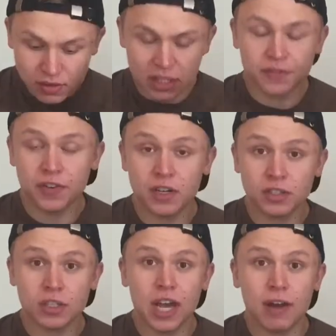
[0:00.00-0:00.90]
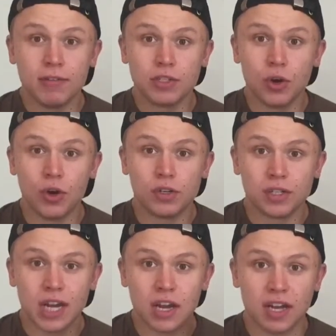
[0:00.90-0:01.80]
That's 300 calories
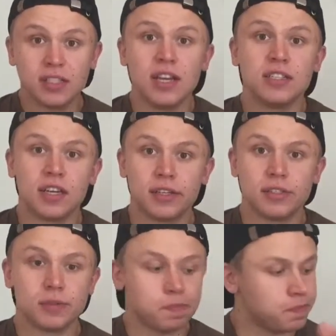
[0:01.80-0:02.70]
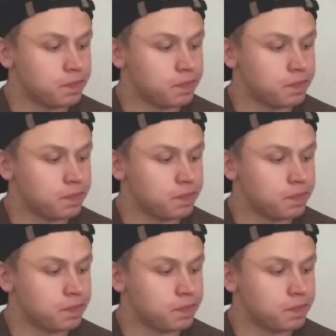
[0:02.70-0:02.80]
gone in like 10 seconds.